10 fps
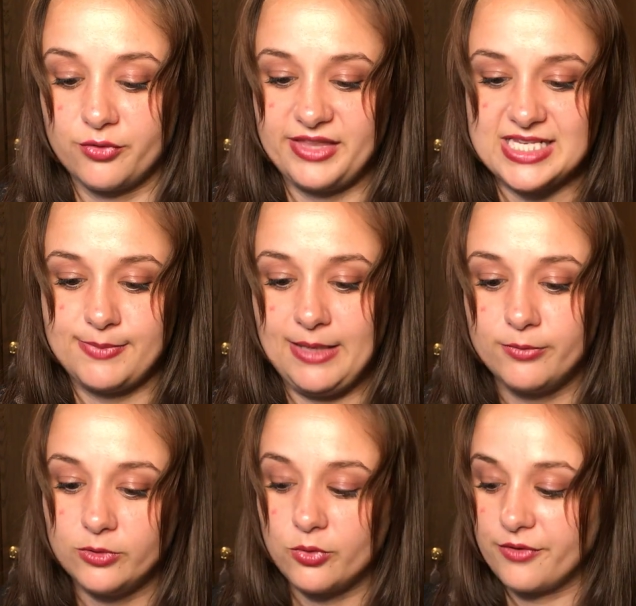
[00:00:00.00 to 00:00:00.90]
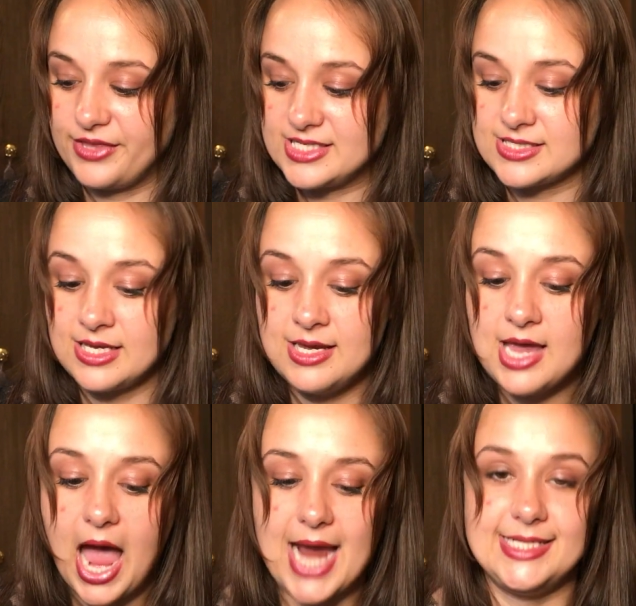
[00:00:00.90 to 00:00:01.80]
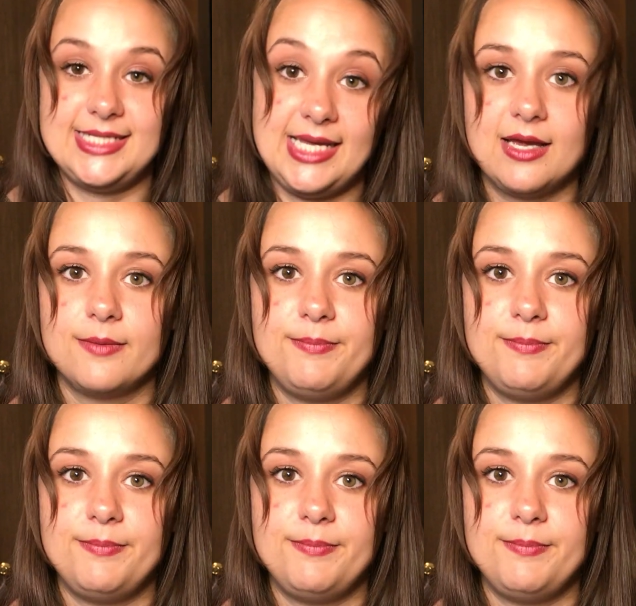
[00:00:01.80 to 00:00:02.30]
or these people or this idea,